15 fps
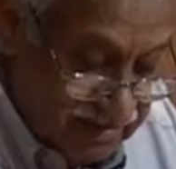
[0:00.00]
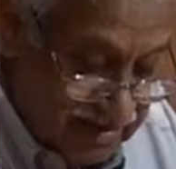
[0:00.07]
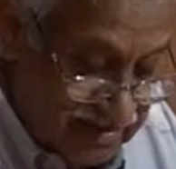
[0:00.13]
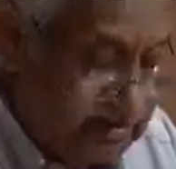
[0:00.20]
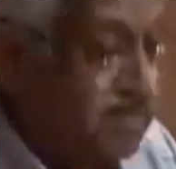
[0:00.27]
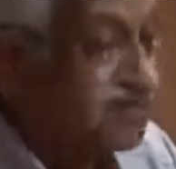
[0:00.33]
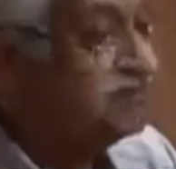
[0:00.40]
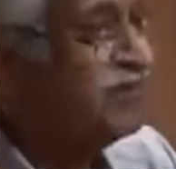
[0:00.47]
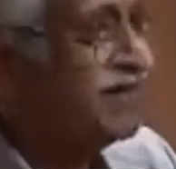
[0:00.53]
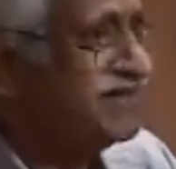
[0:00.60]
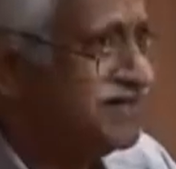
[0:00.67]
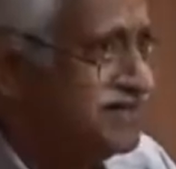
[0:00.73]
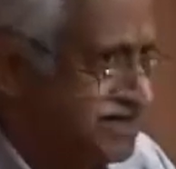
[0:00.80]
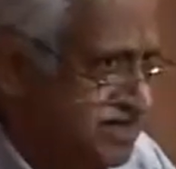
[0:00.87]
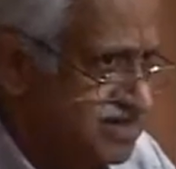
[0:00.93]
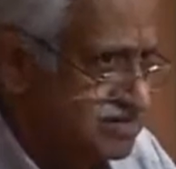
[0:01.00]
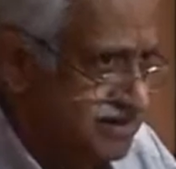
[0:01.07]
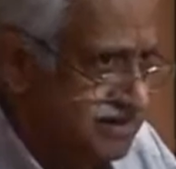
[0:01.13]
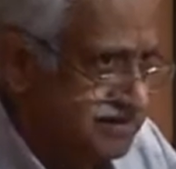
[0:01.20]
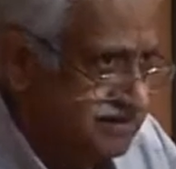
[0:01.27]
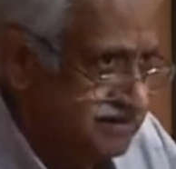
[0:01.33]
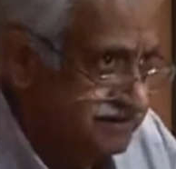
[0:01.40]
we suspect
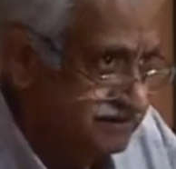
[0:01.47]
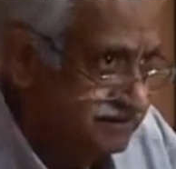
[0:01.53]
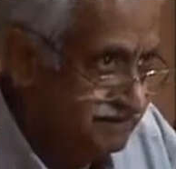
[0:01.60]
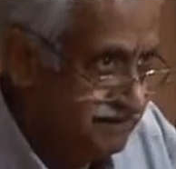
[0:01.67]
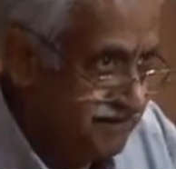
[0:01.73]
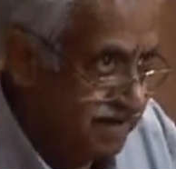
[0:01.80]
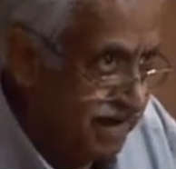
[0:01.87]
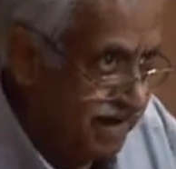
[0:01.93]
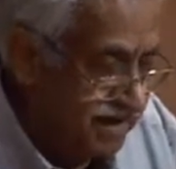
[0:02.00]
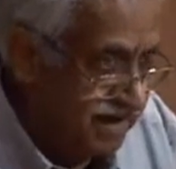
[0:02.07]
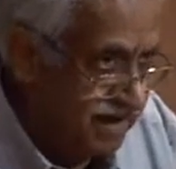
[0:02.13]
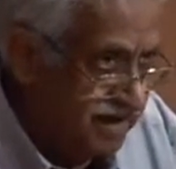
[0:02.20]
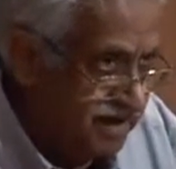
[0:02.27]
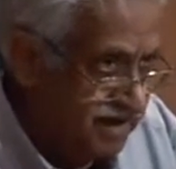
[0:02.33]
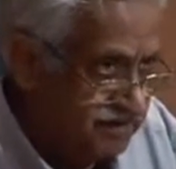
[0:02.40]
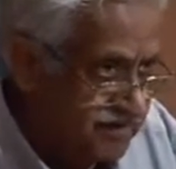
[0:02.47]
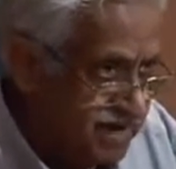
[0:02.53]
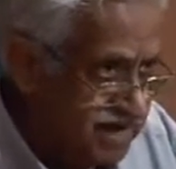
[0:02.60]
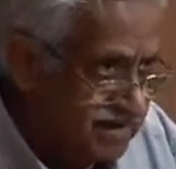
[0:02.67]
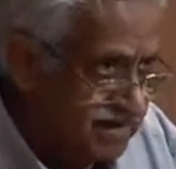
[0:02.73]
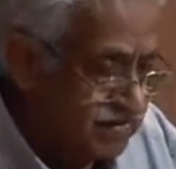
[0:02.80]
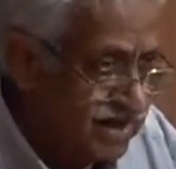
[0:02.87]
enrichment. I am
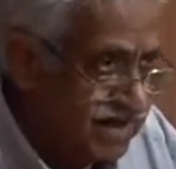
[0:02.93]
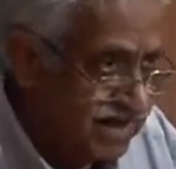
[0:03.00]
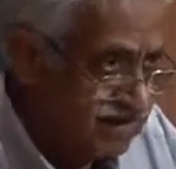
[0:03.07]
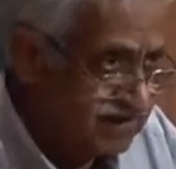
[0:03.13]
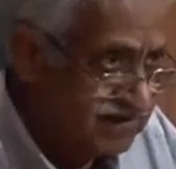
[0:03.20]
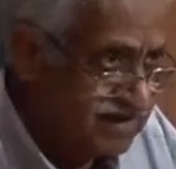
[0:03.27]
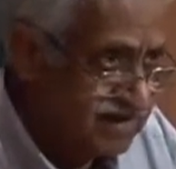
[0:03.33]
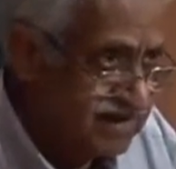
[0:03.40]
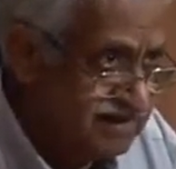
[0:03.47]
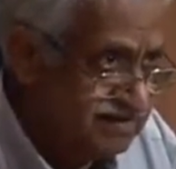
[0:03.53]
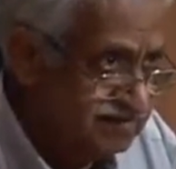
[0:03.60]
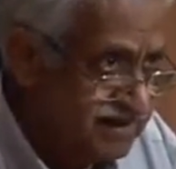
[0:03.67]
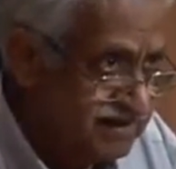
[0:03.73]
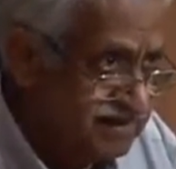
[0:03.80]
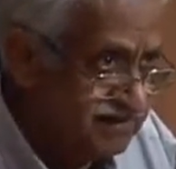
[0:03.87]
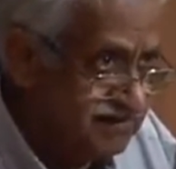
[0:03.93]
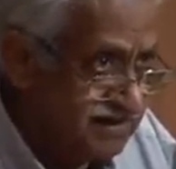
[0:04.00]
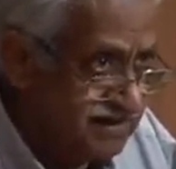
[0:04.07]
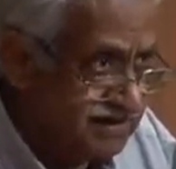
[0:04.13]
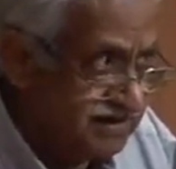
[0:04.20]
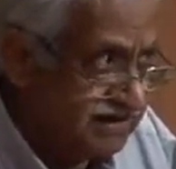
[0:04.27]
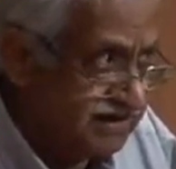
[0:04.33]
not aware of any
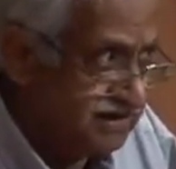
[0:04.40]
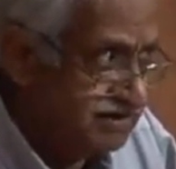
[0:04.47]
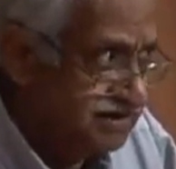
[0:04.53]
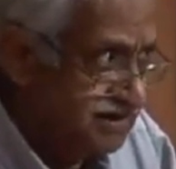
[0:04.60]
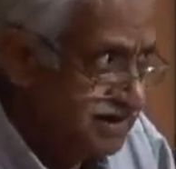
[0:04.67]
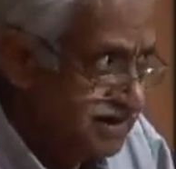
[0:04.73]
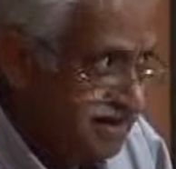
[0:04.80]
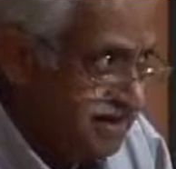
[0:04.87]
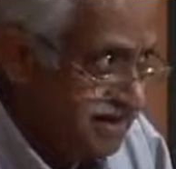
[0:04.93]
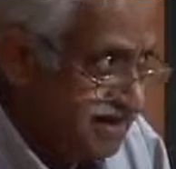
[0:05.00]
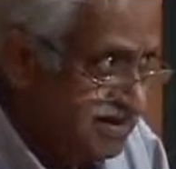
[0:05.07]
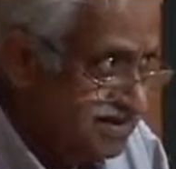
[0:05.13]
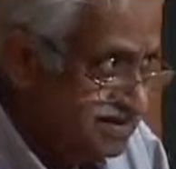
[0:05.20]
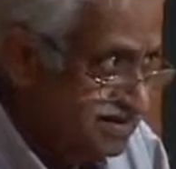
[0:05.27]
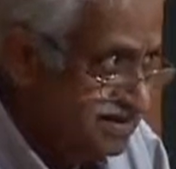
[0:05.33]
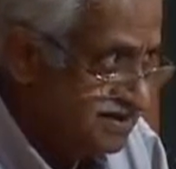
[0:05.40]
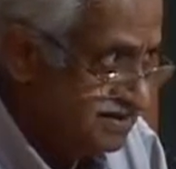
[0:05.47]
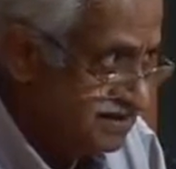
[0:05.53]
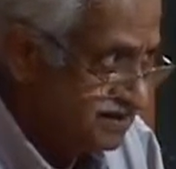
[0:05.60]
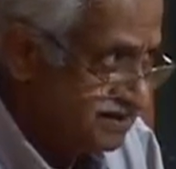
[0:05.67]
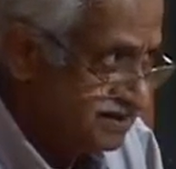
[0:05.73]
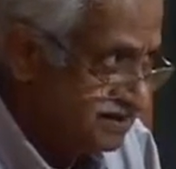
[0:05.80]
specific
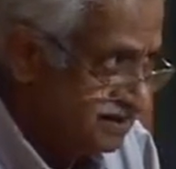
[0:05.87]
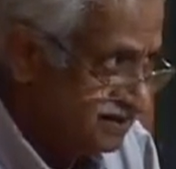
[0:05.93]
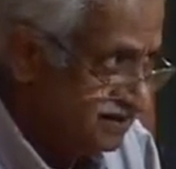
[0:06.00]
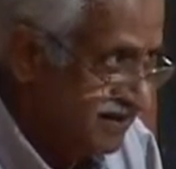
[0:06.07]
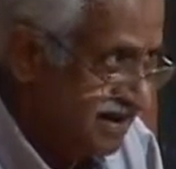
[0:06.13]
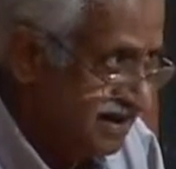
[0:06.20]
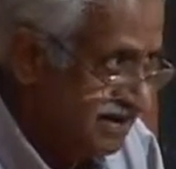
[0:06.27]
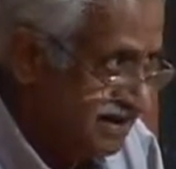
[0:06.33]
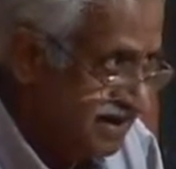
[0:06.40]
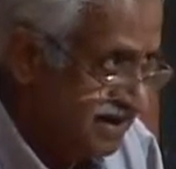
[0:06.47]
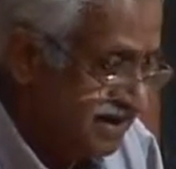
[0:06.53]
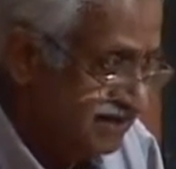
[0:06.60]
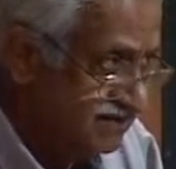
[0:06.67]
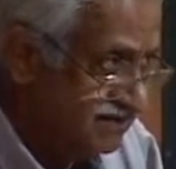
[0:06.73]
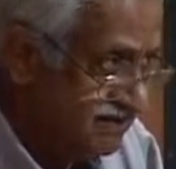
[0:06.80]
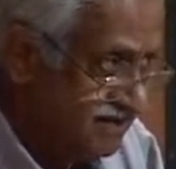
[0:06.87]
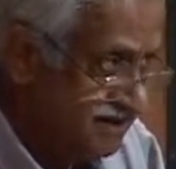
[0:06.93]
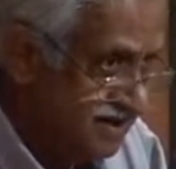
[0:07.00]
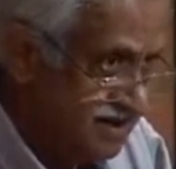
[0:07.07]
instances where they have